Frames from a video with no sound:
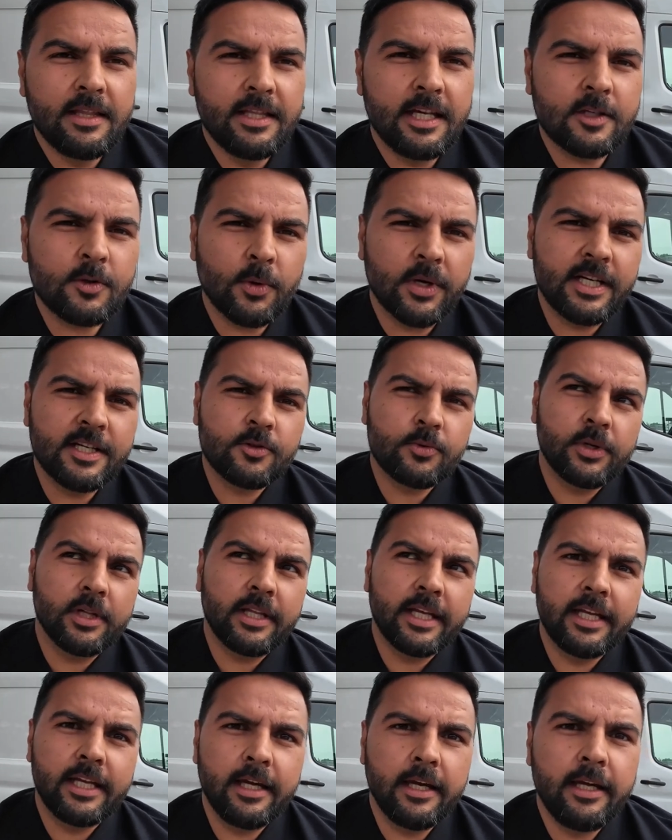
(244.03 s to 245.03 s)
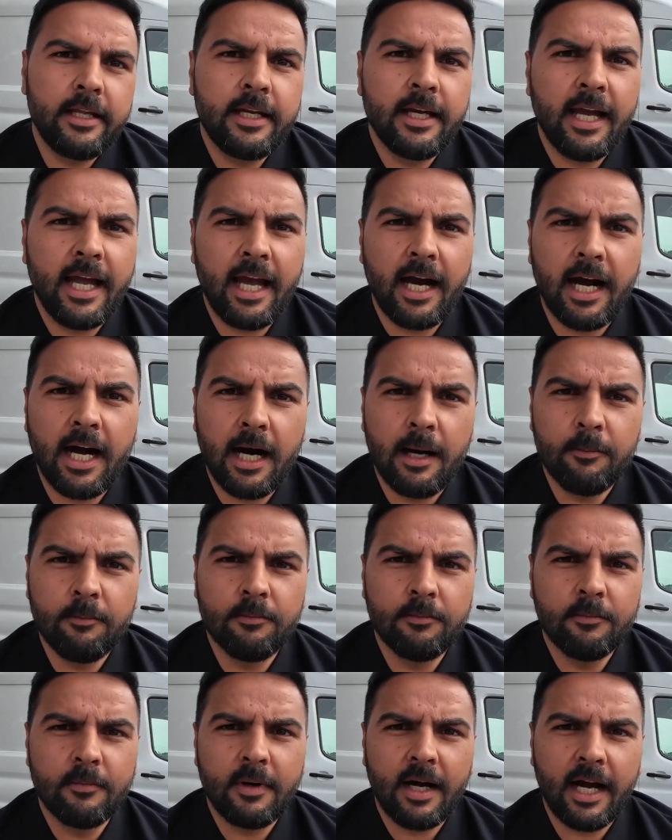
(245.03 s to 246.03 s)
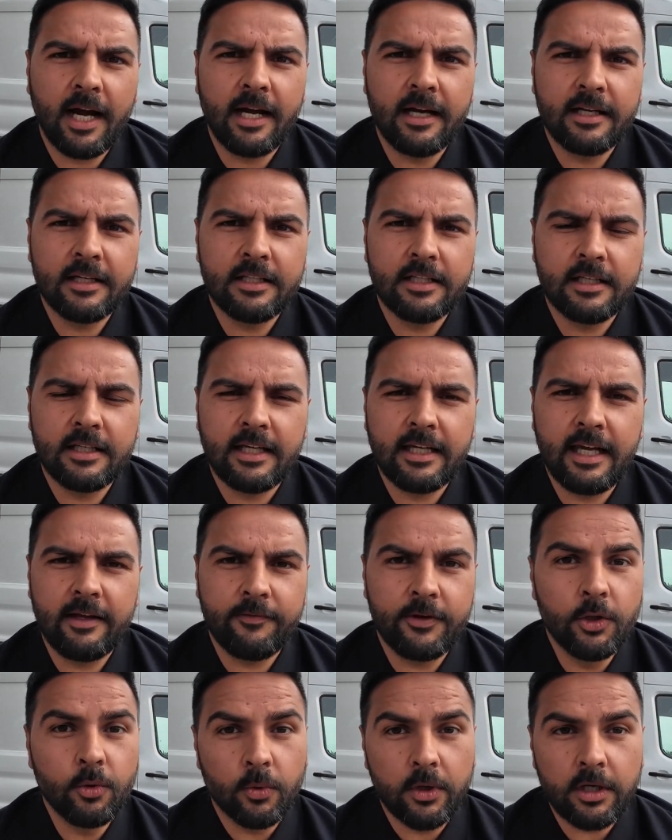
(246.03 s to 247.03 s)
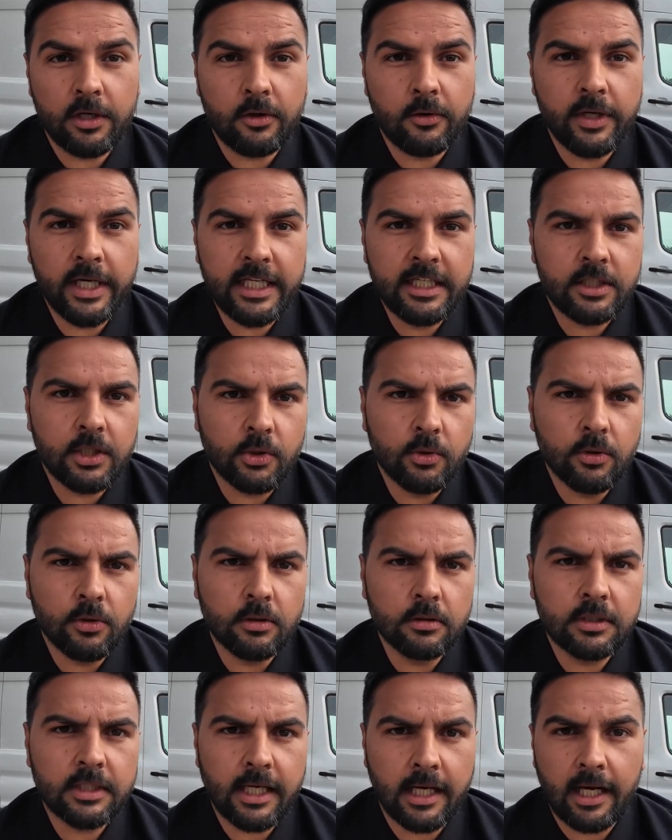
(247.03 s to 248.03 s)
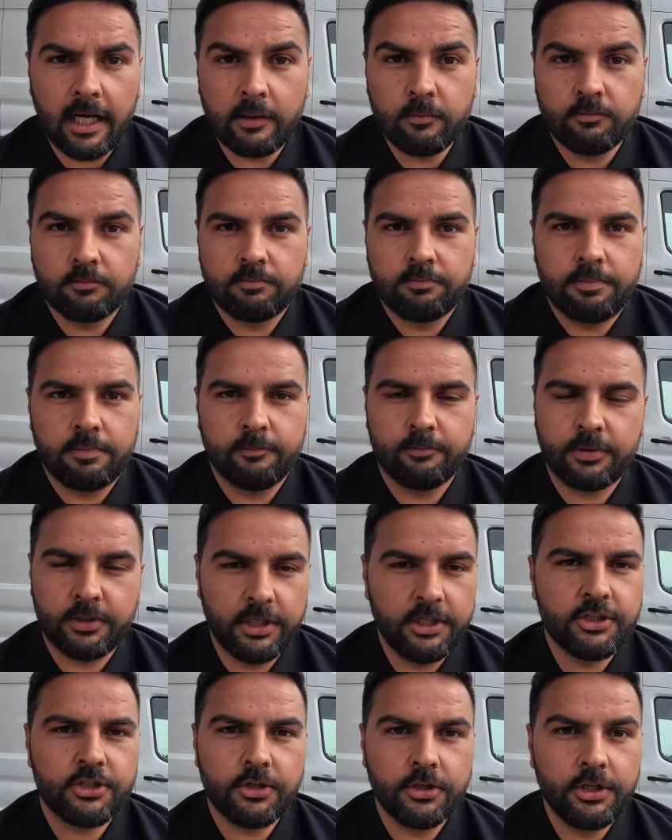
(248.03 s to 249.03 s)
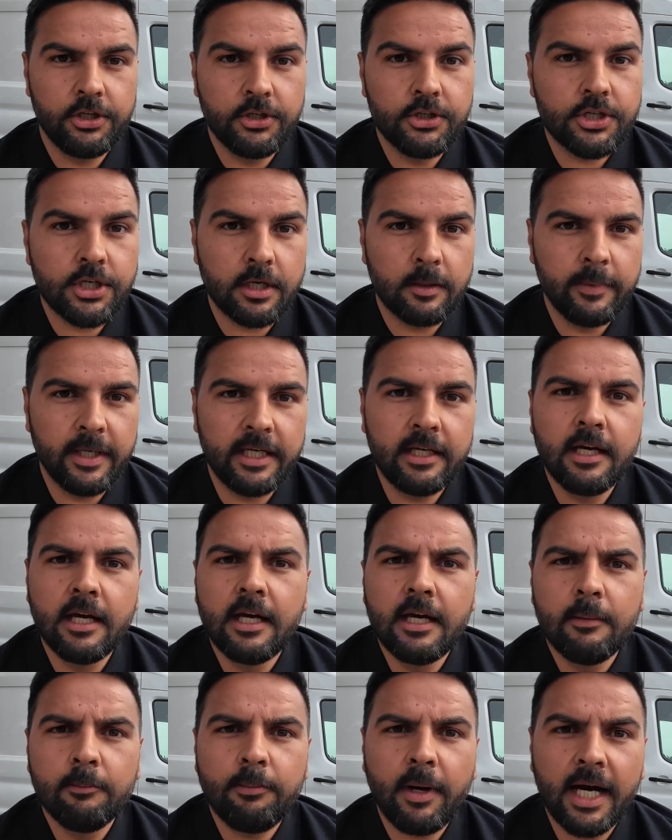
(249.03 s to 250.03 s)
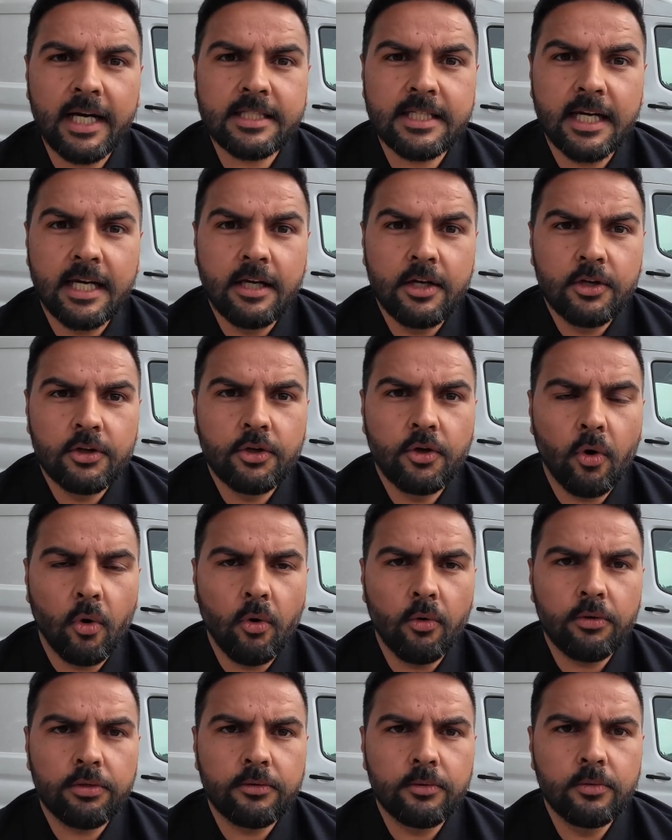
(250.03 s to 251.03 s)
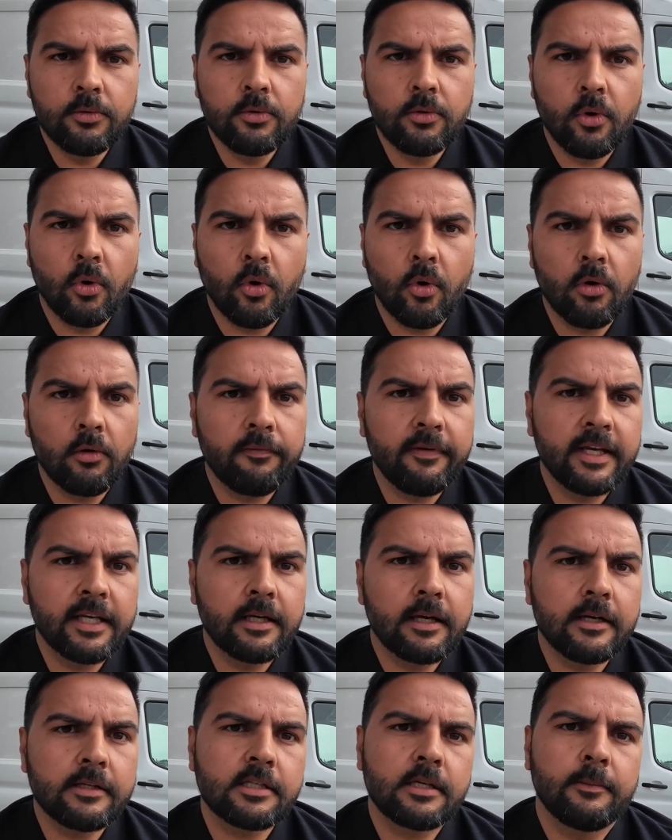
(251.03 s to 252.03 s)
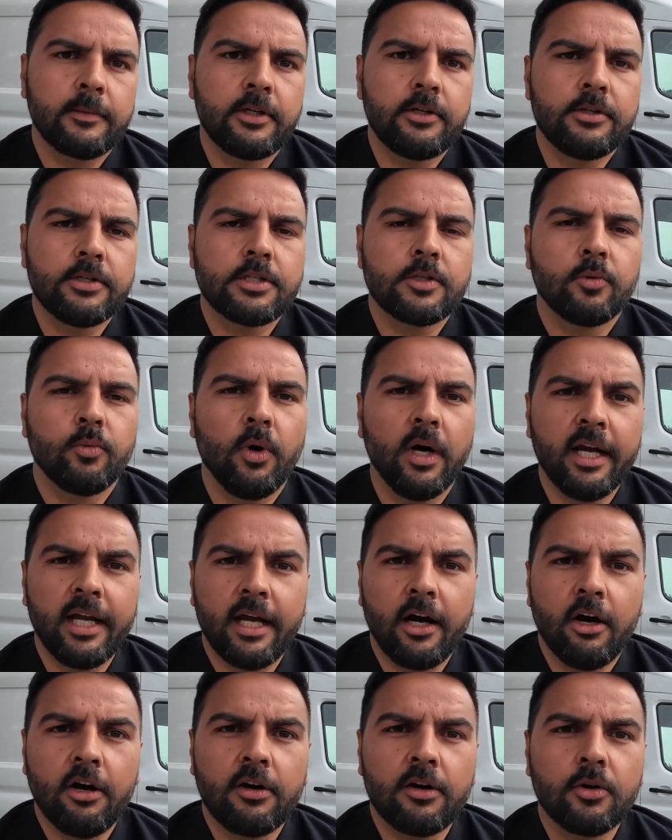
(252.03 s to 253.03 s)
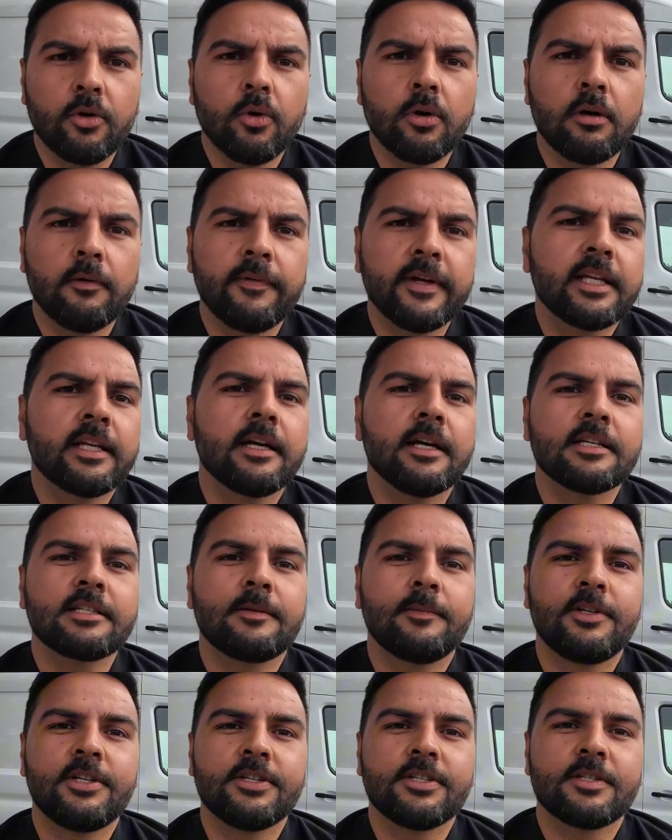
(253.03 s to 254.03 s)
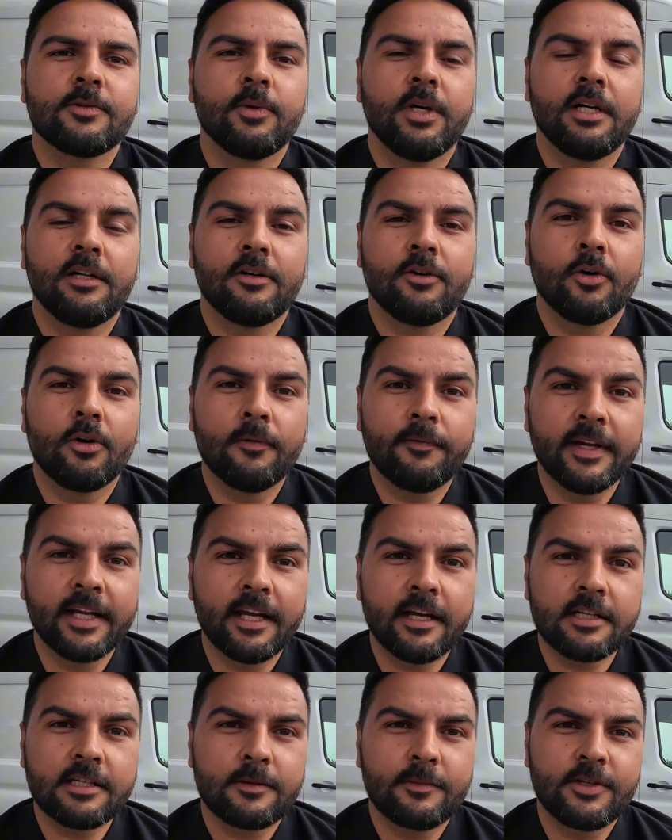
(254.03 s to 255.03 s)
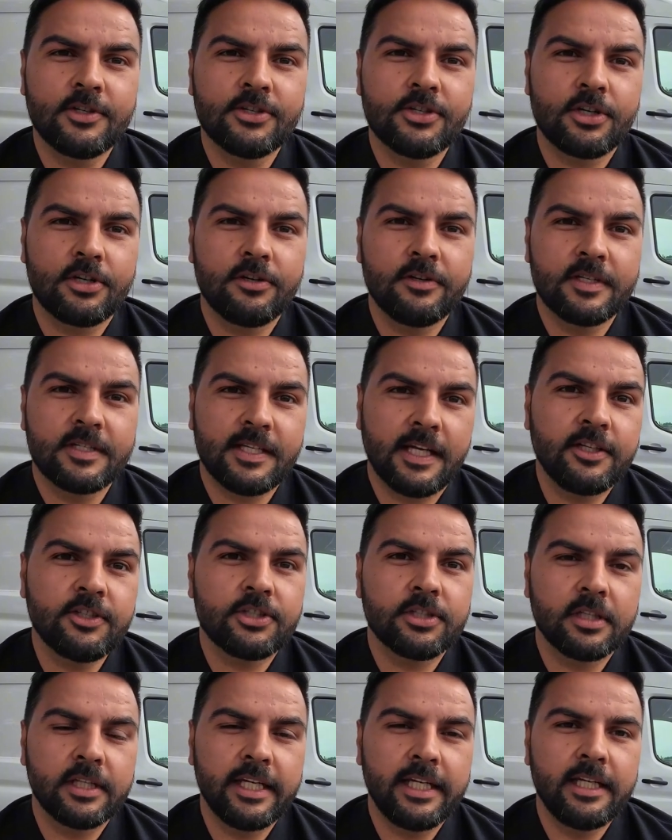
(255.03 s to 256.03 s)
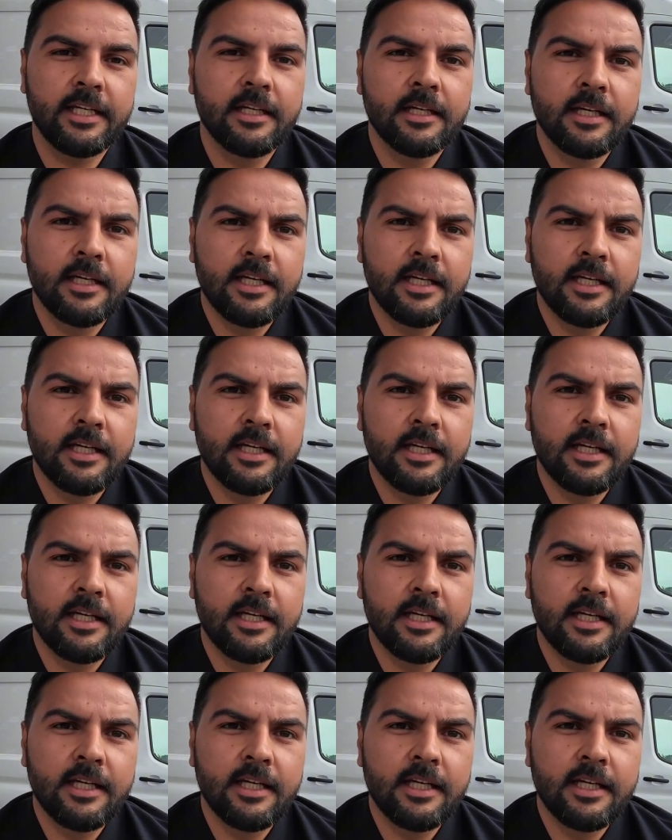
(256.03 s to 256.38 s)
this one is really good. If you weren't already told, I'm pretty sure you should have been, but go through orphan customers. What are orphan customers? Well, orphan customers are essentially